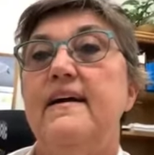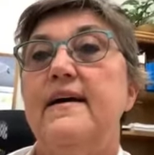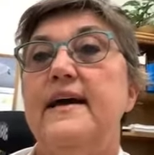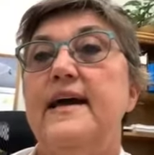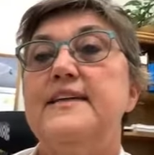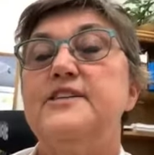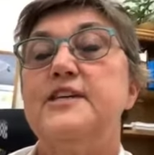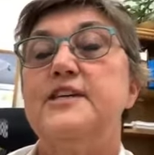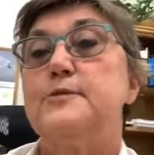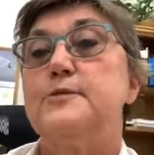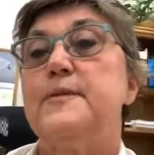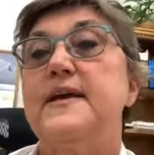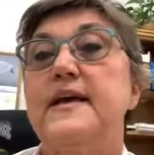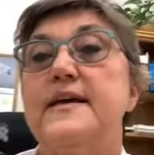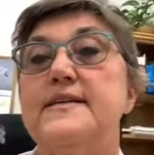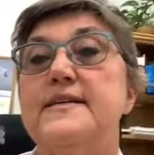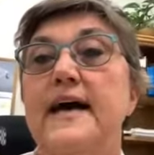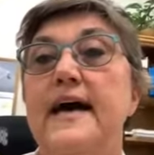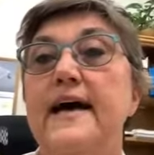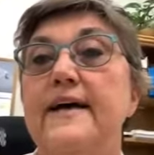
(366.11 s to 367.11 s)
And just
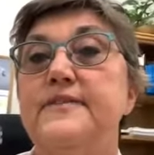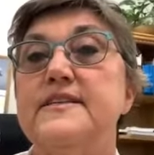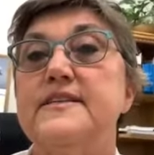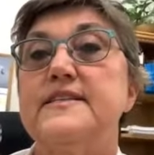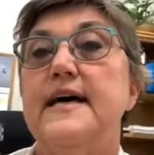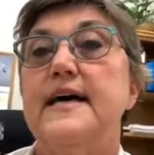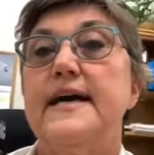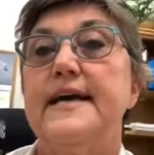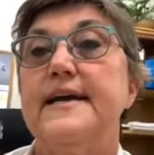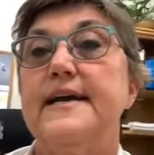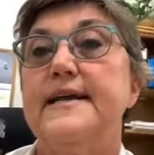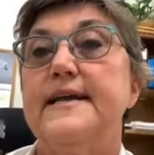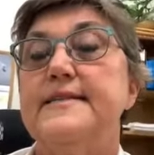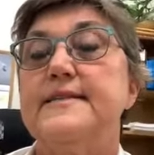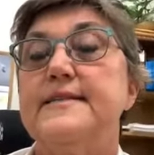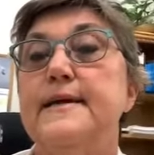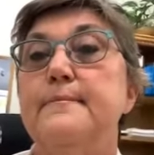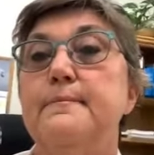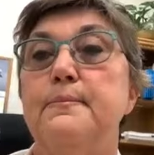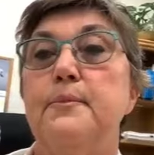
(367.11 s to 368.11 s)
because I've decided it's
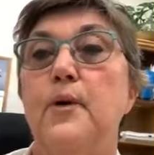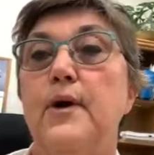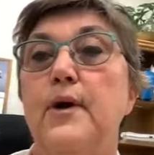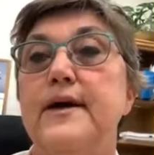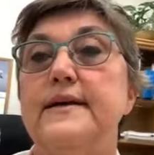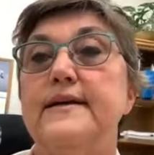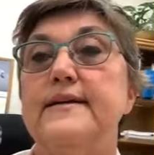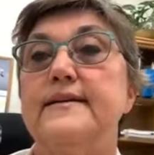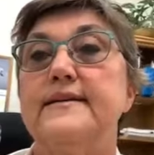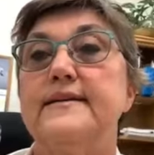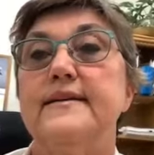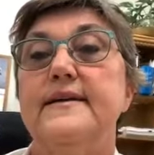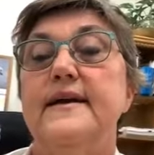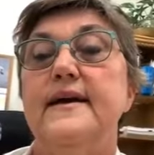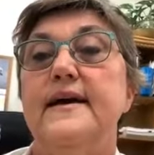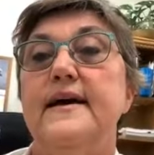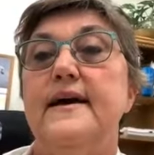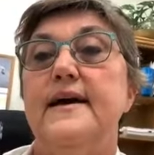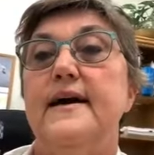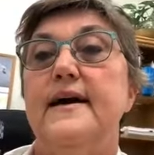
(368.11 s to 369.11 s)
important
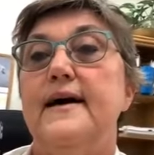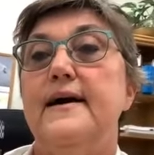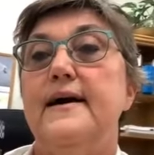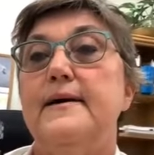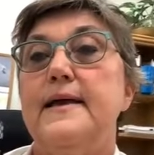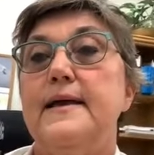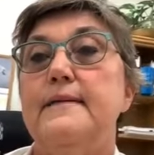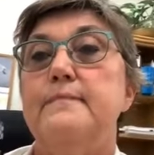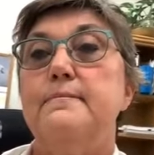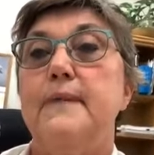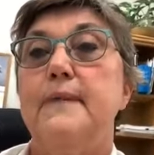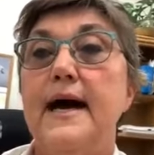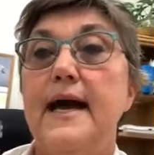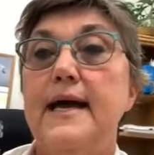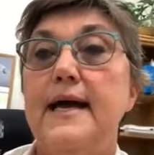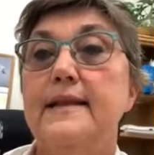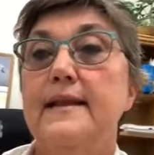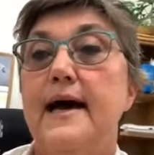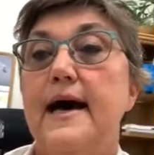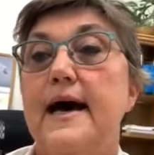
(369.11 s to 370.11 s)
in
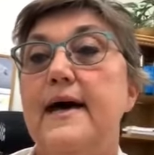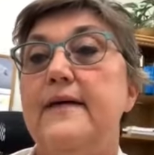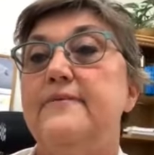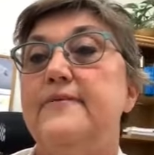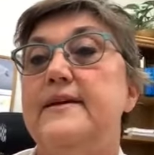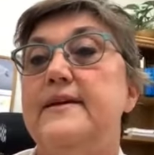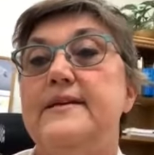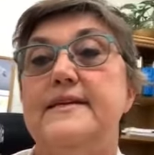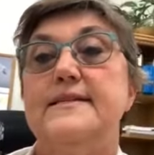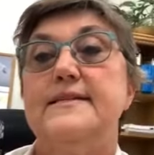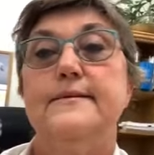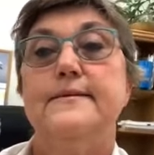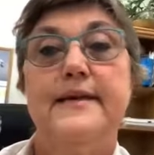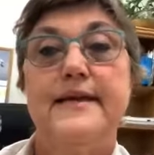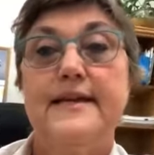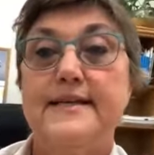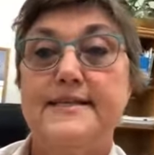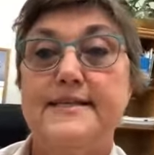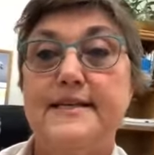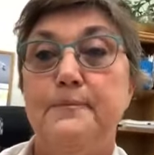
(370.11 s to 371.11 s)
my life, it doesn't mean
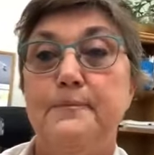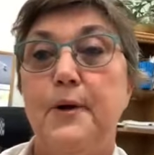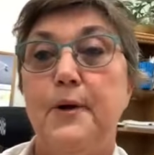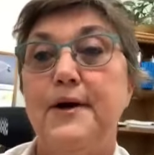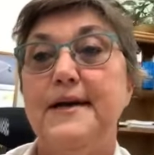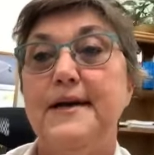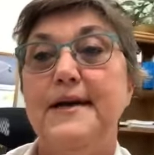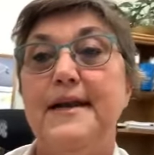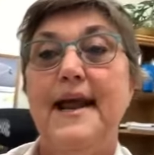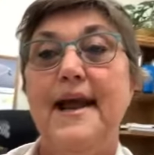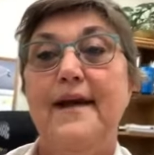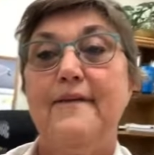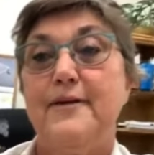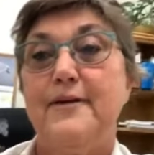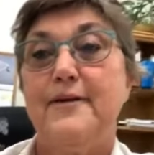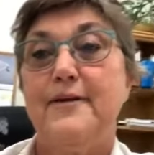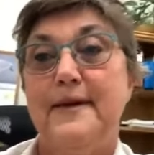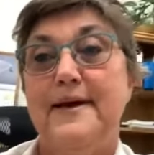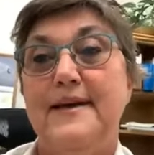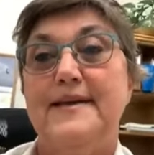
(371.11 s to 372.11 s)
it's important in
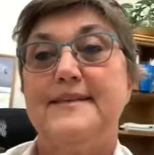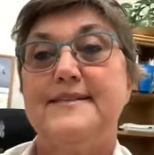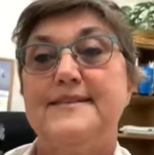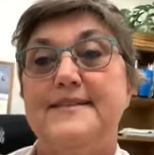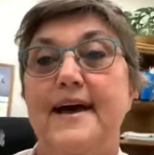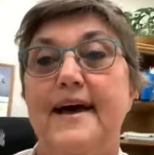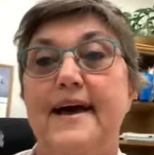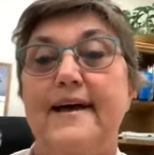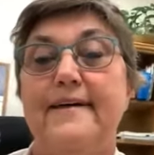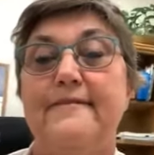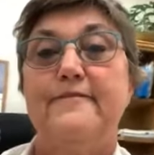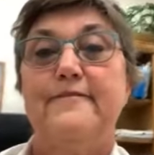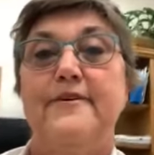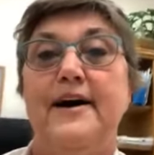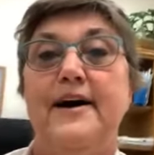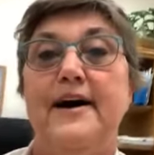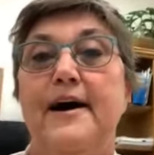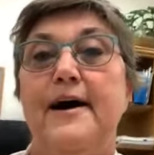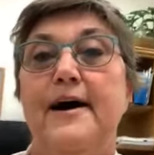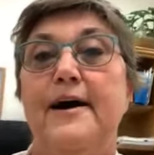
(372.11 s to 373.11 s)
everybody's life.
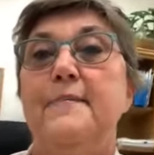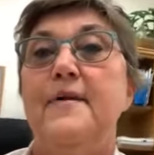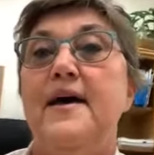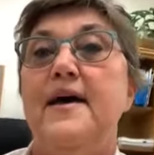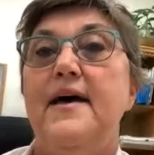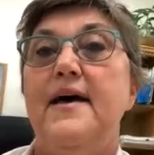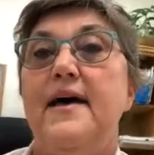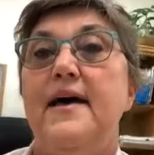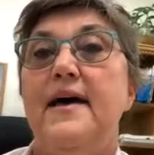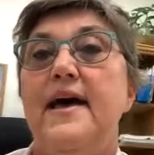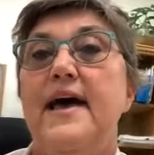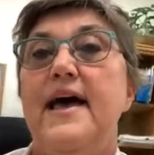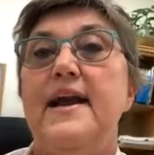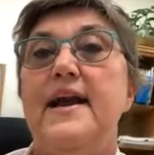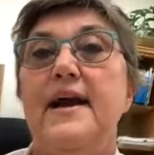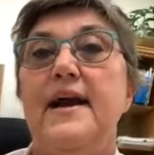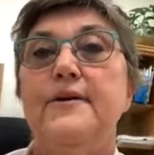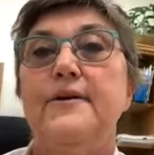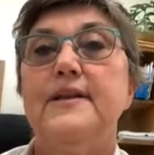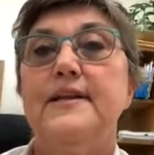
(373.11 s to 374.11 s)
And
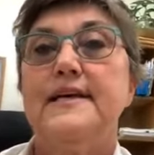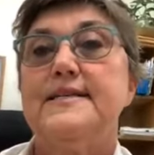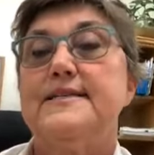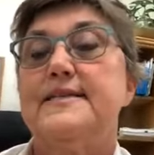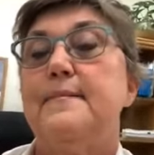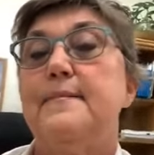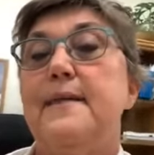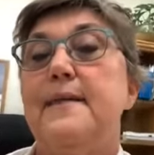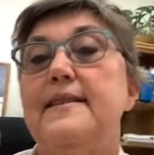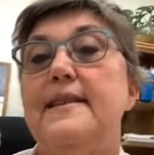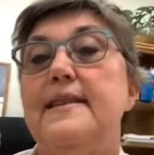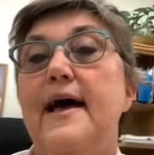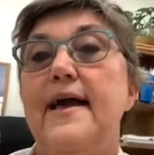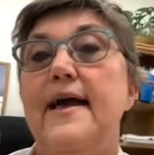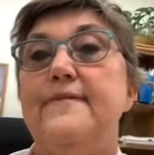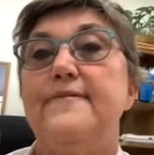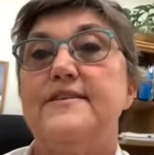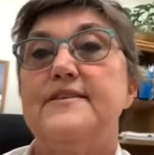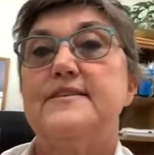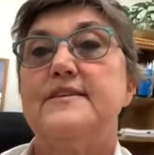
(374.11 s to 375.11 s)
I realize that my
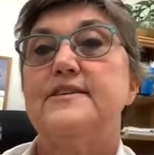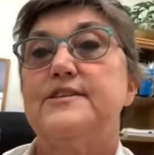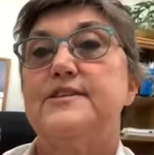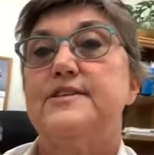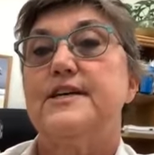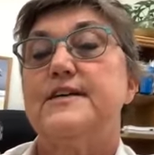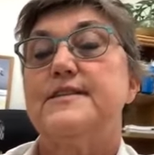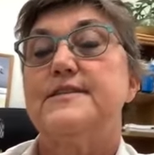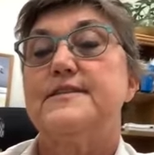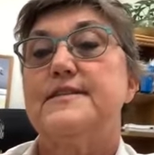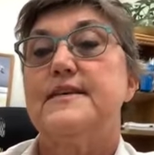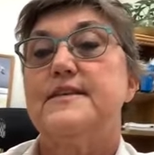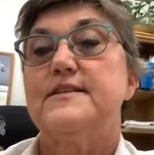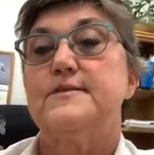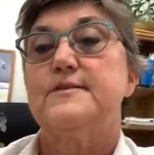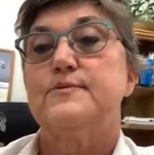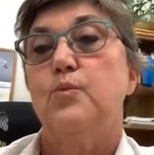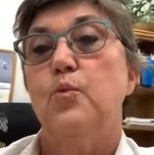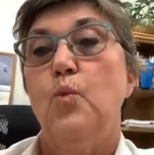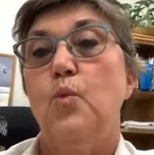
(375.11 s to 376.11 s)
life isn't just this
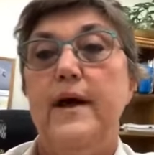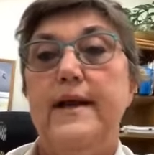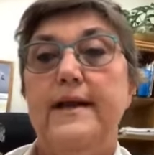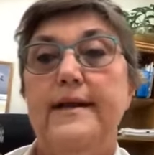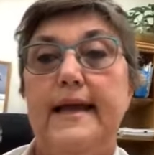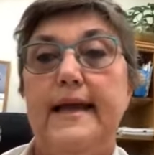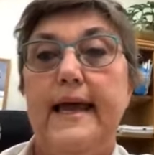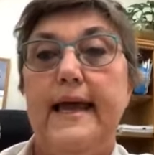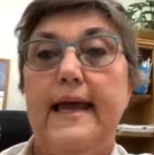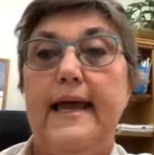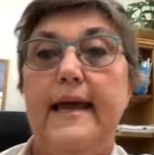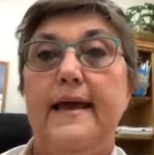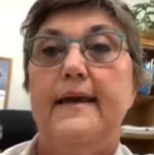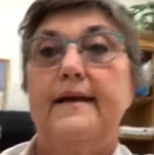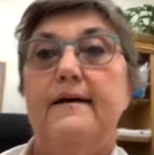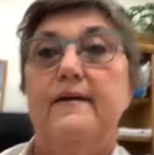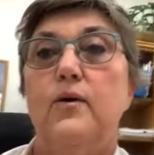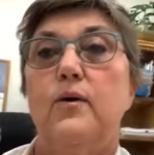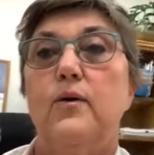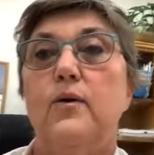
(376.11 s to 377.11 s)
one day
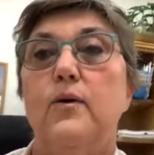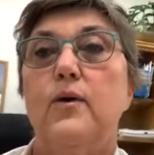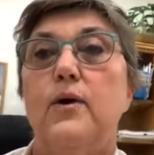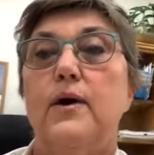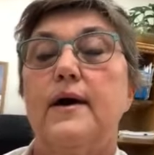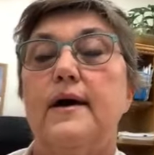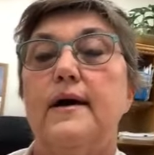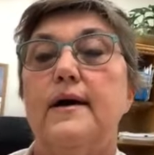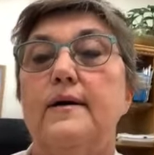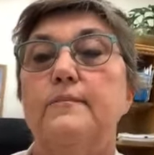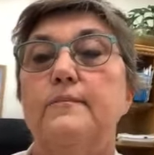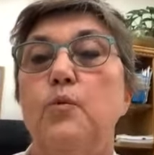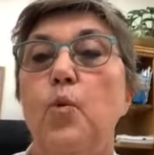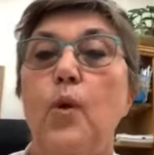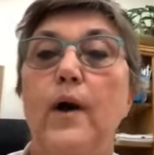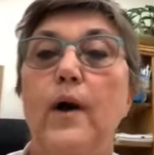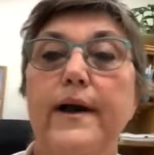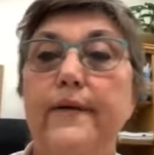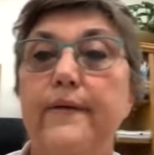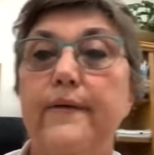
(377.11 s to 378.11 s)
or
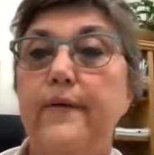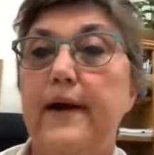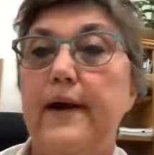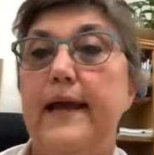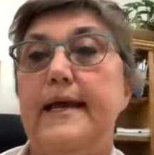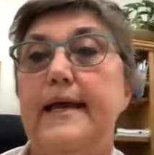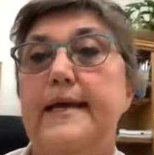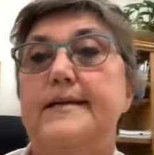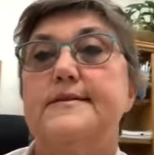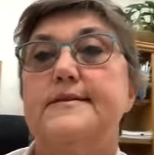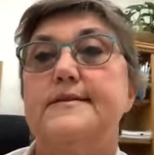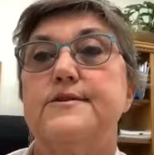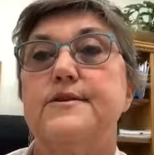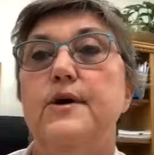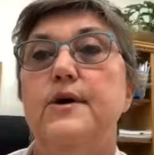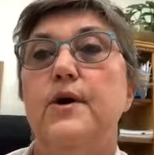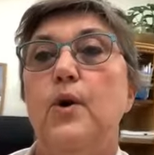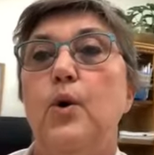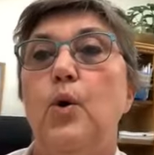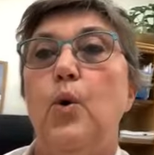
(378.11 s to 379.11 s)
one race
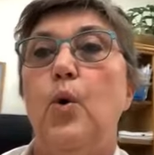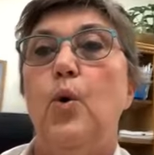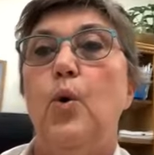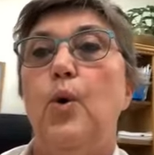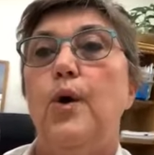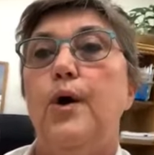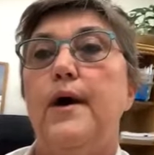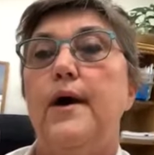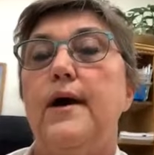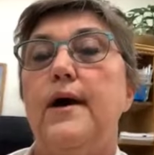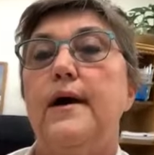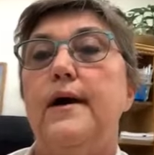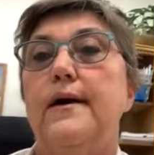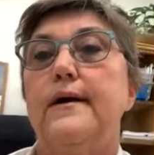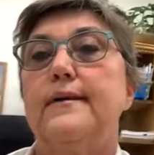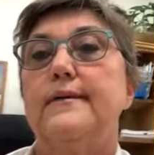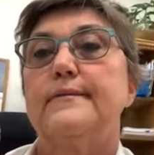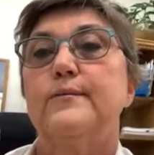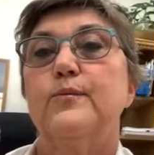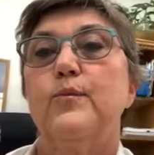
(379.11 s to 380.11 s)

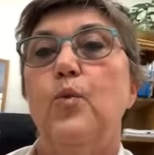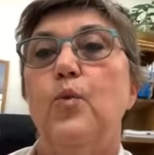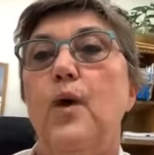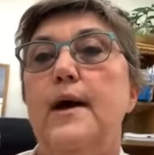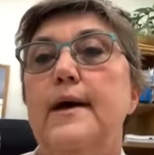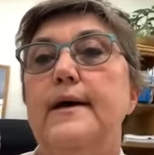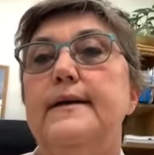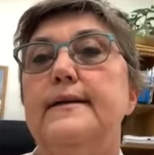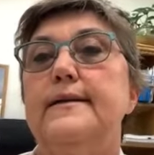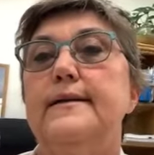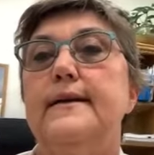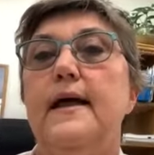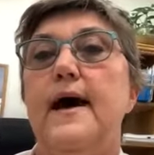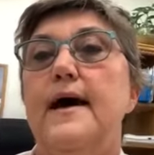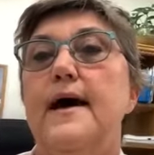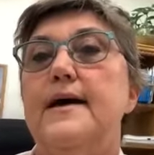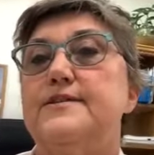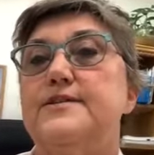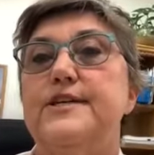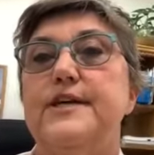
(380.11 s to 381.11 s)
or one
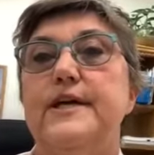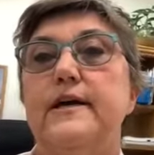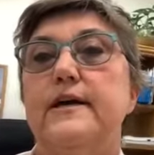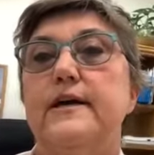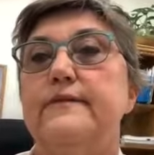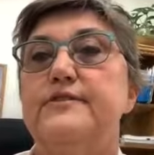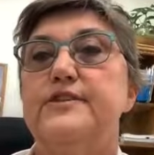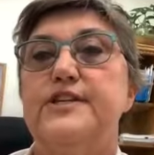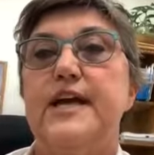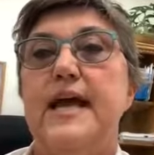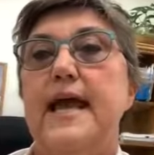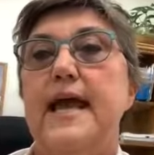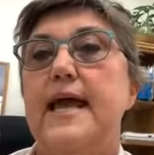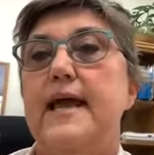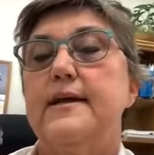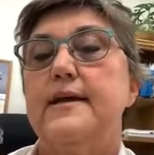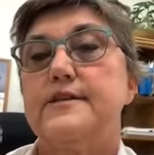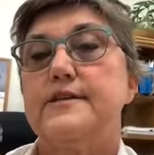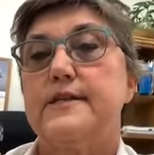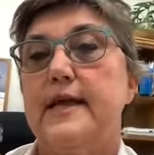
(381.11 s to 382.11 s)
lost year of
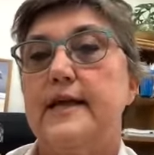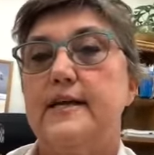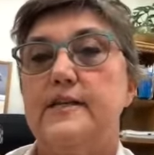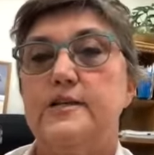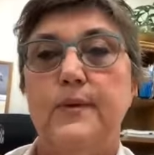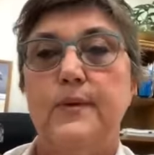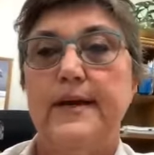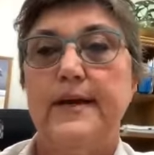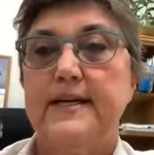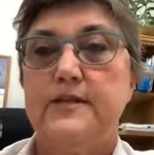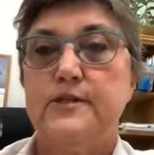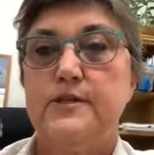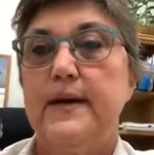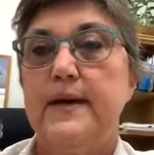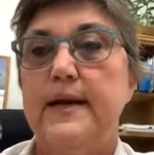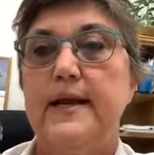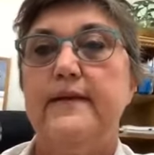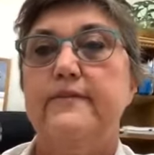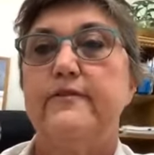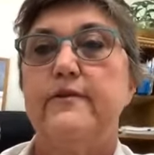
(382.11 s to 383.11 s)
change like
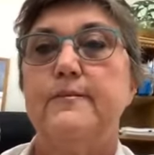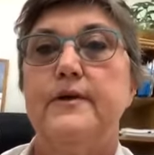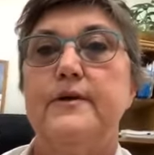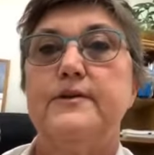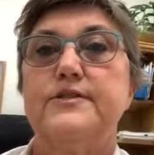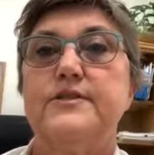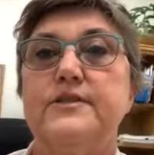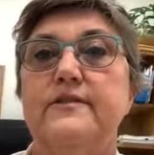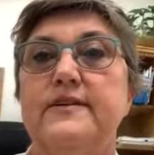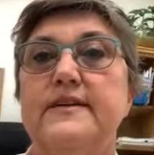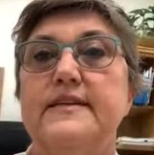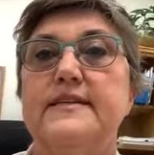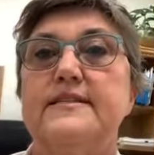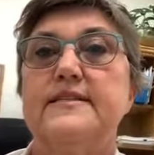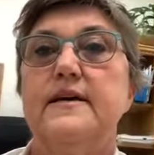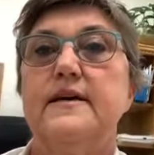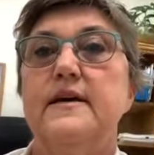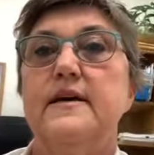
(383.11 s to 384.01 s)
2020 for most of us.